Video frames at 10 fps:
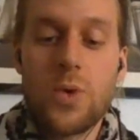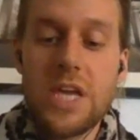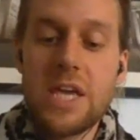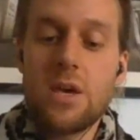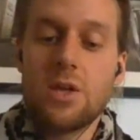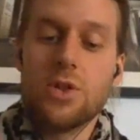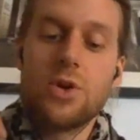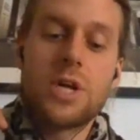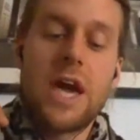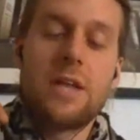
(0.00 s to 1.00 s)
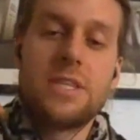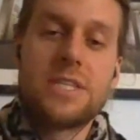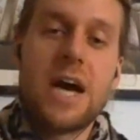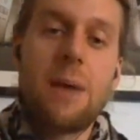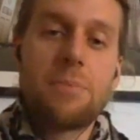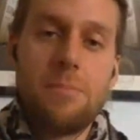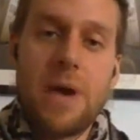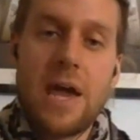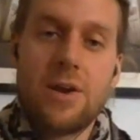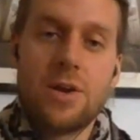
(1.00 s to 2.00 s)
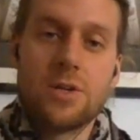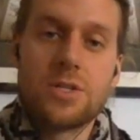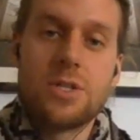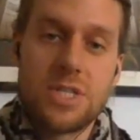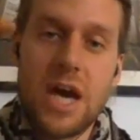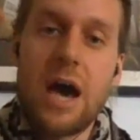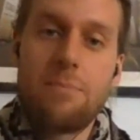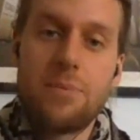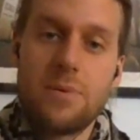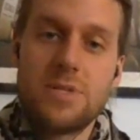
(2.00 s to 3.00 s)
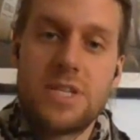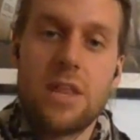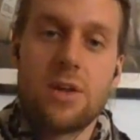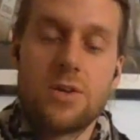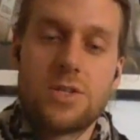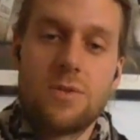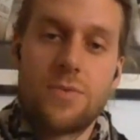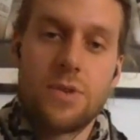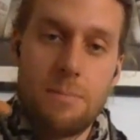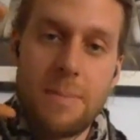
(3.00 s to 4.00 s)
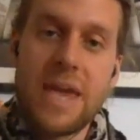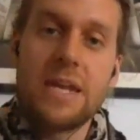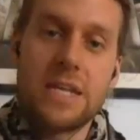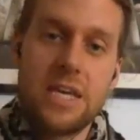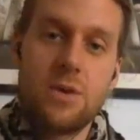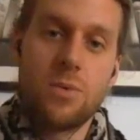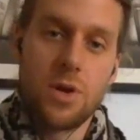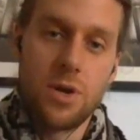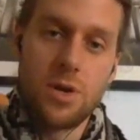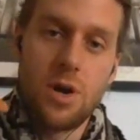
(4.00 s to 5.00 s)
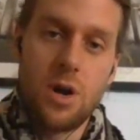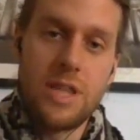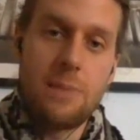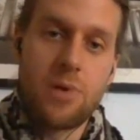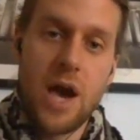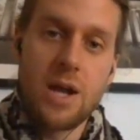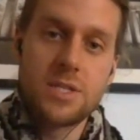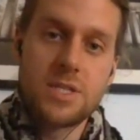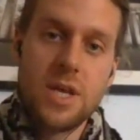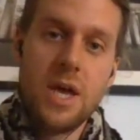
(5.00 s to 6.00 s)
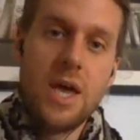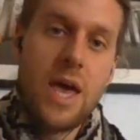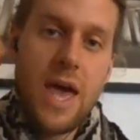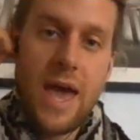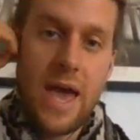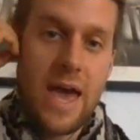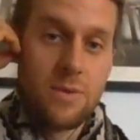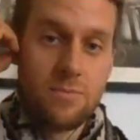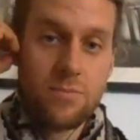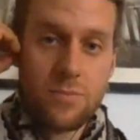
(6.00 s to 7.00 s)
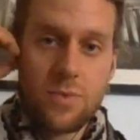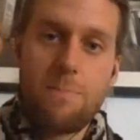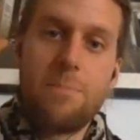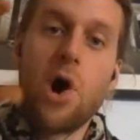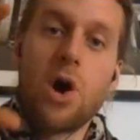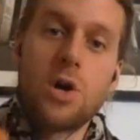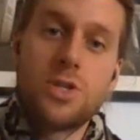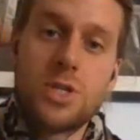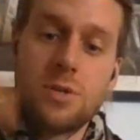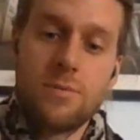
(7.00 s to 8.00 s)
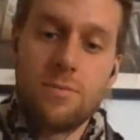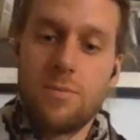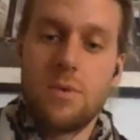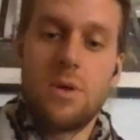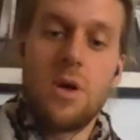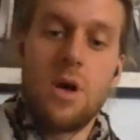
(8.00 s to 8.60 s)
we look at the top competitors, the top sellers for the main keyword on that product, and parse